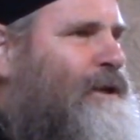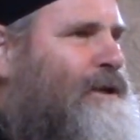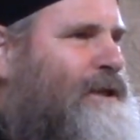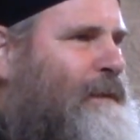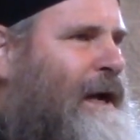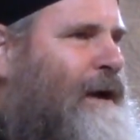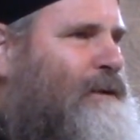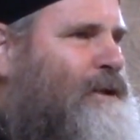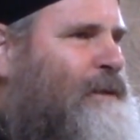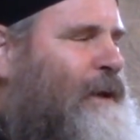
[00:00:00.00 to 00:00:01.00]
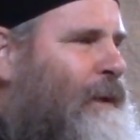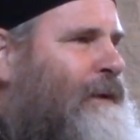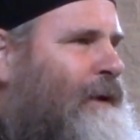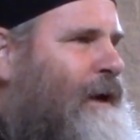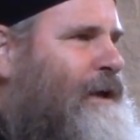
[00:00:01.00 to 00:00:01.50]
somehow to be
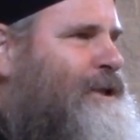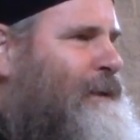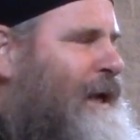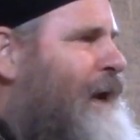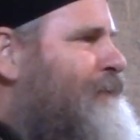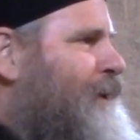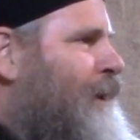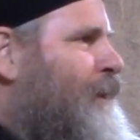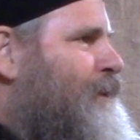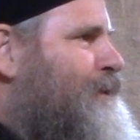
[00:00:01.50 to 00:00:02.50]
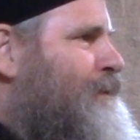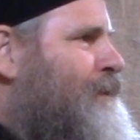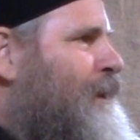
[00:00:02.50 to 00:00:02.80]
Orthodox you would have to go to